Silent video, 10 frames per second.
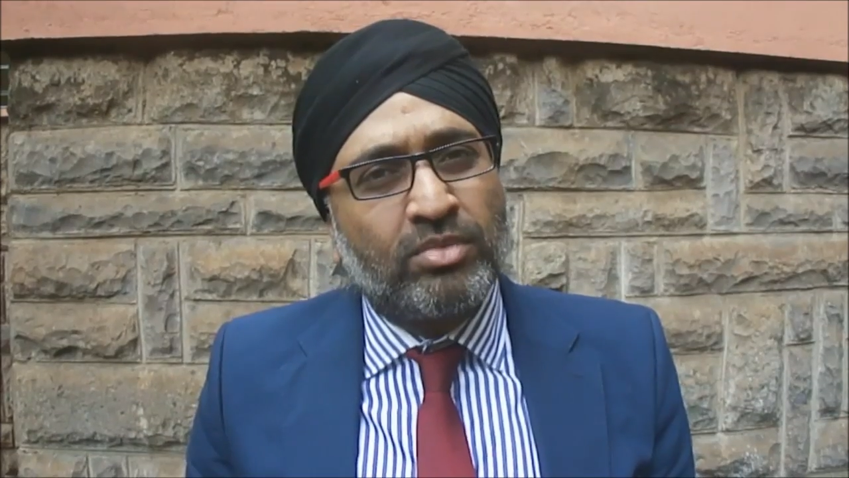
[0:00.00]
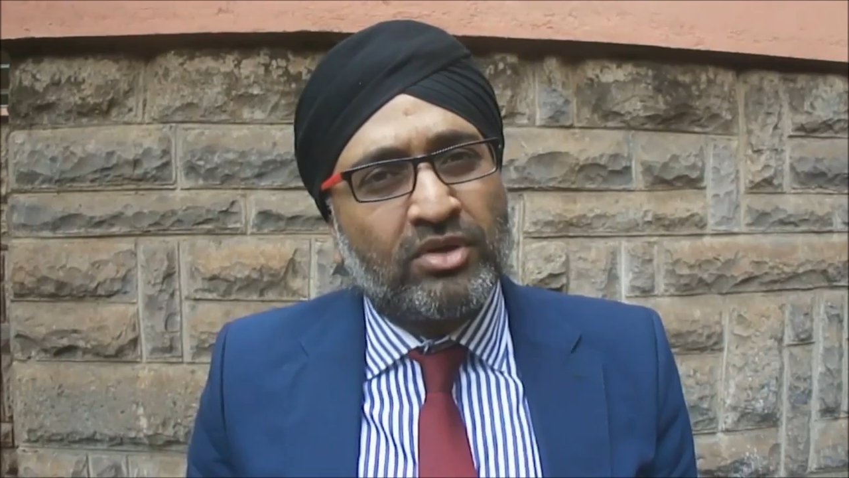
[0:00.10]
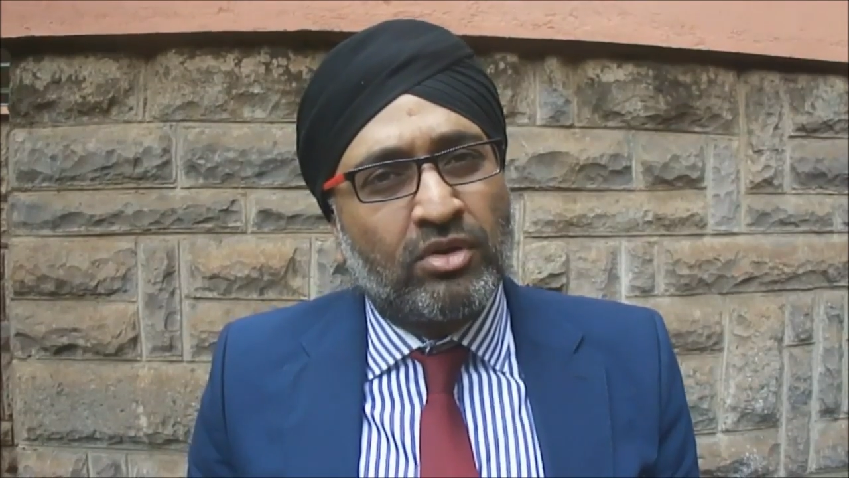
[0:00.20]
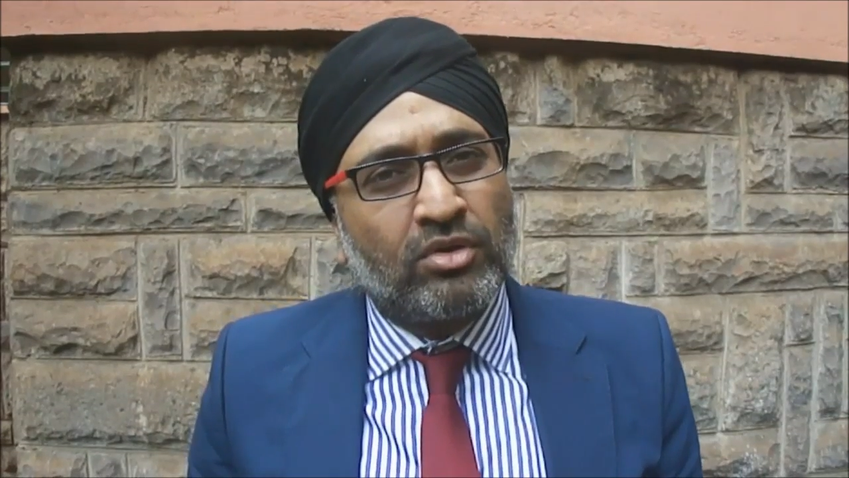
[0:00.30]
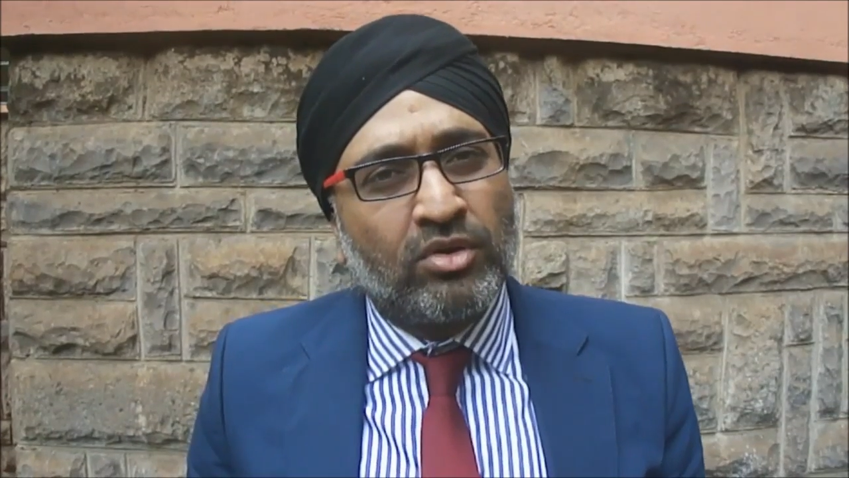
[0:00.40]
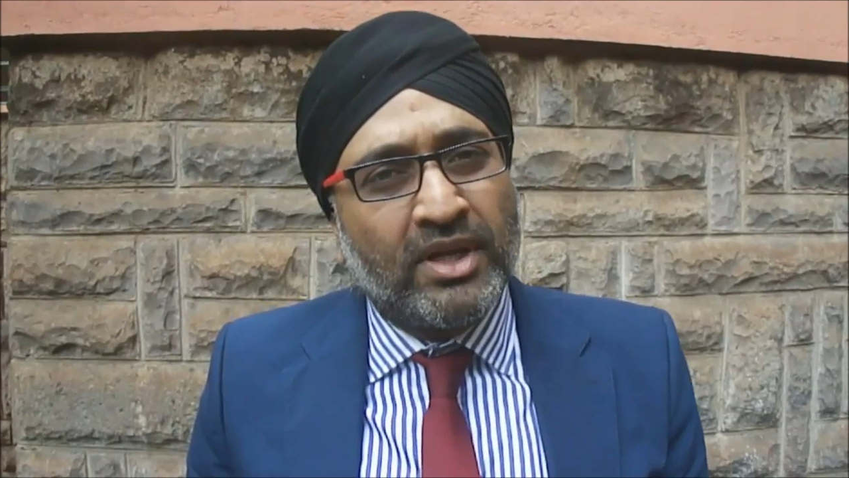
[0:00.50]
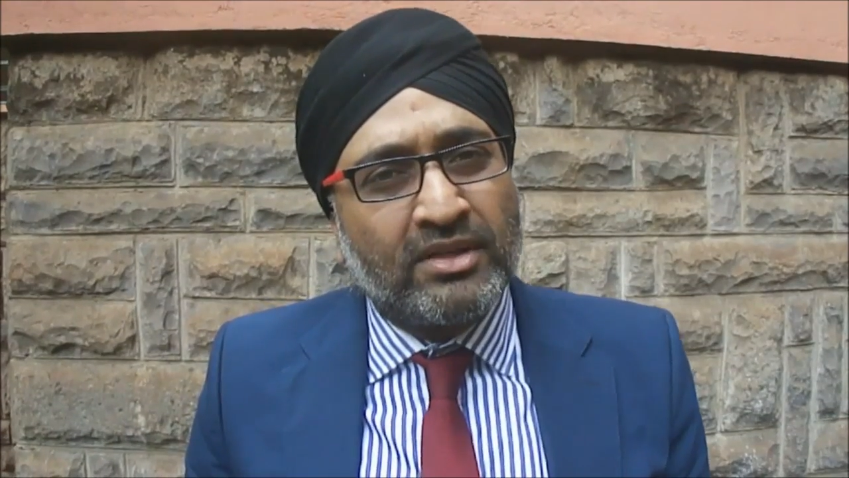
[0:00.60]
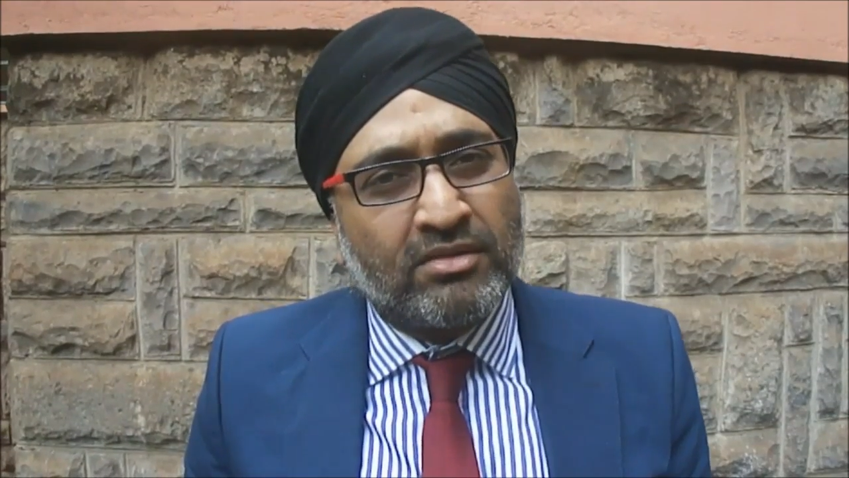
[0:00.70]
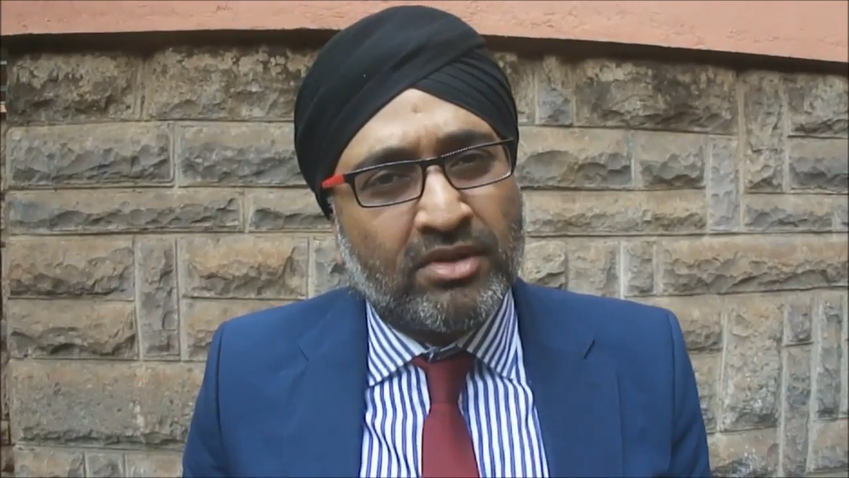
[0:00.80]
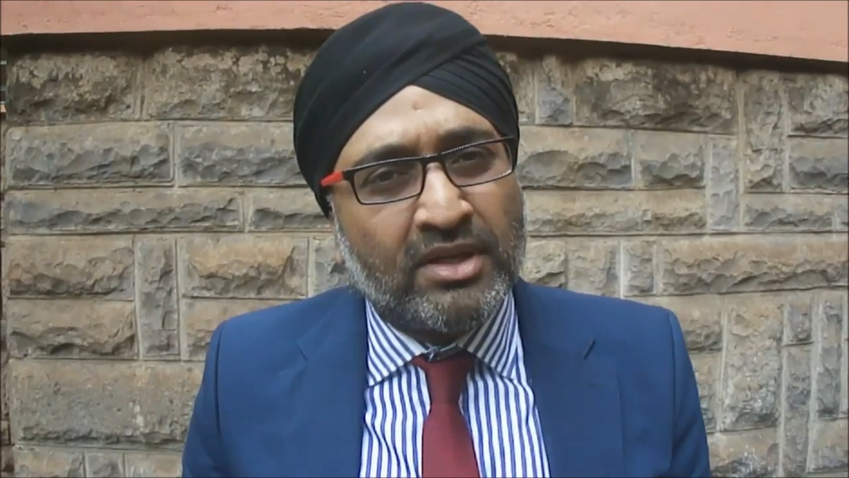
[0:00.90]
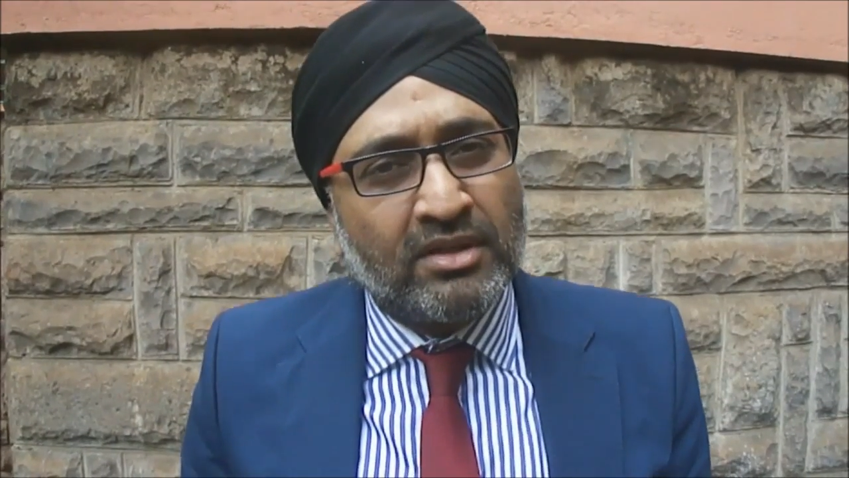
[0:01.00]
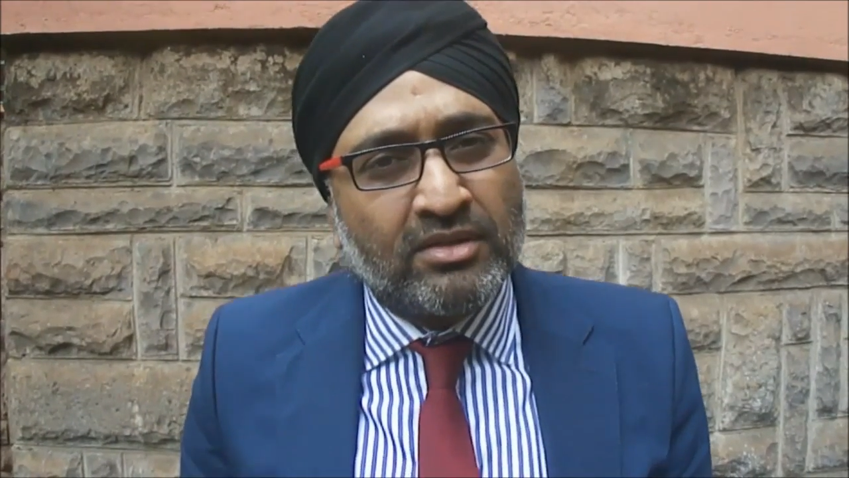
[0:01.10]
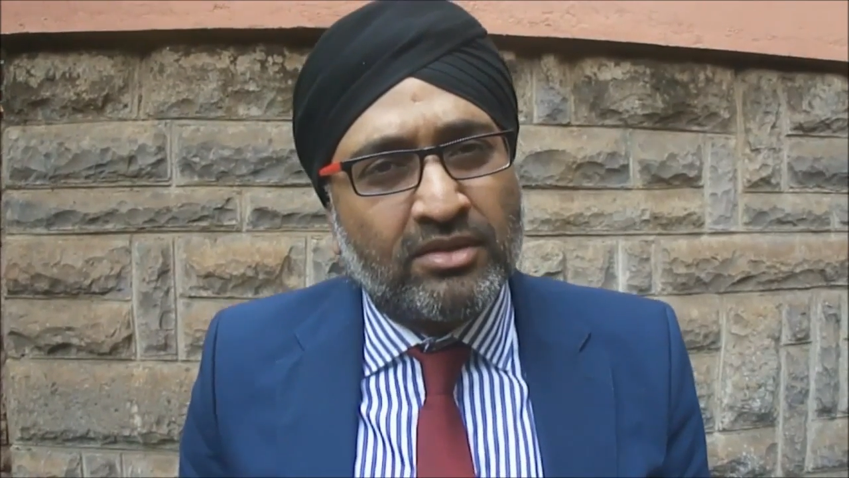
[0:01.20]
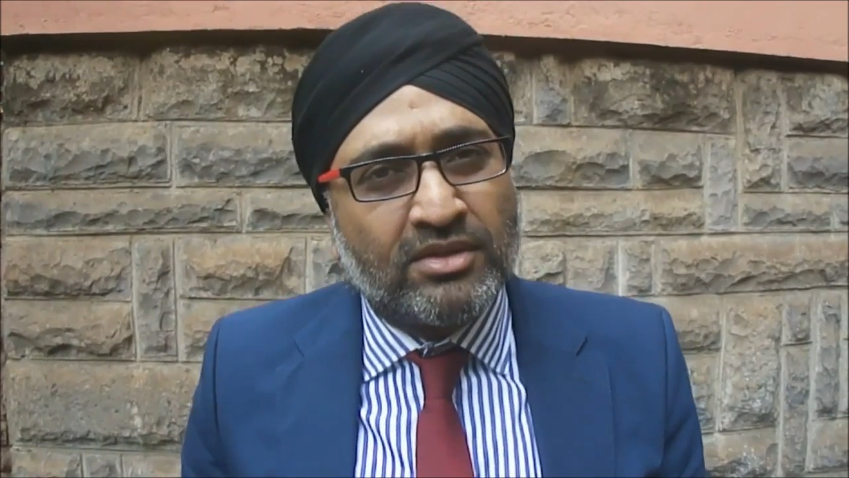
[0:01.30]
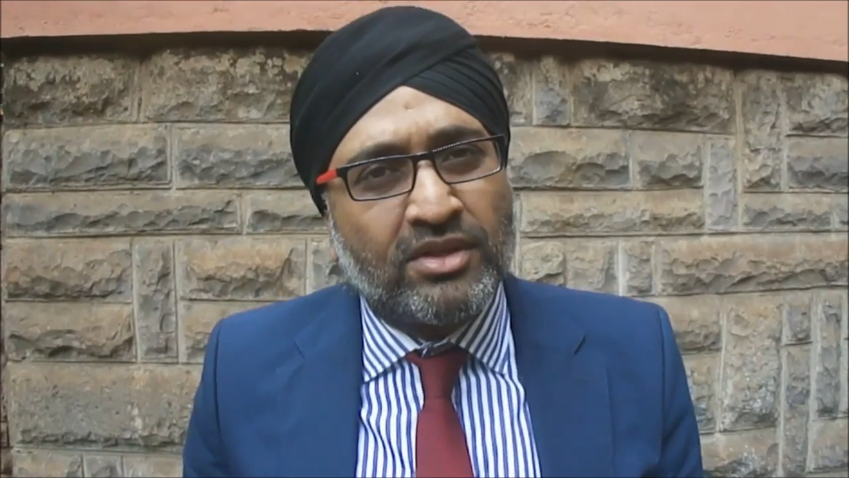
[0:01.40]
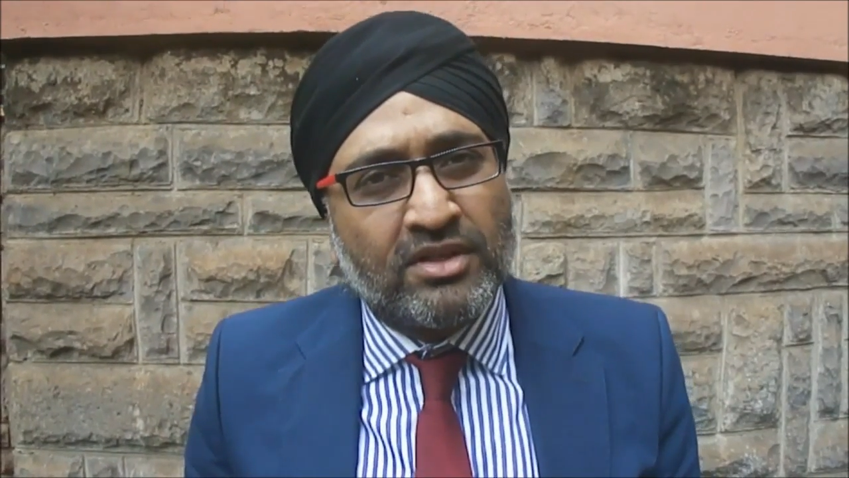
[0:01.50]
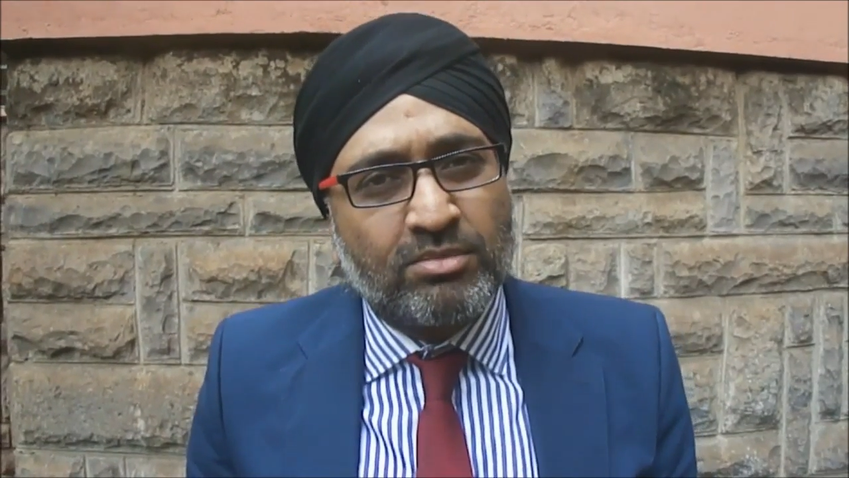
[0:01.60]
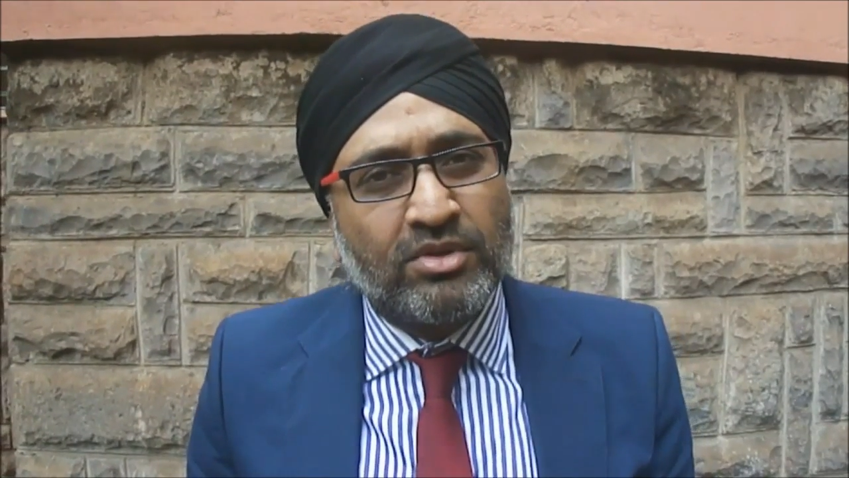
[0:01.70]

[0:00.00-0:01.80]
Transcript: but not looking directly into the chest,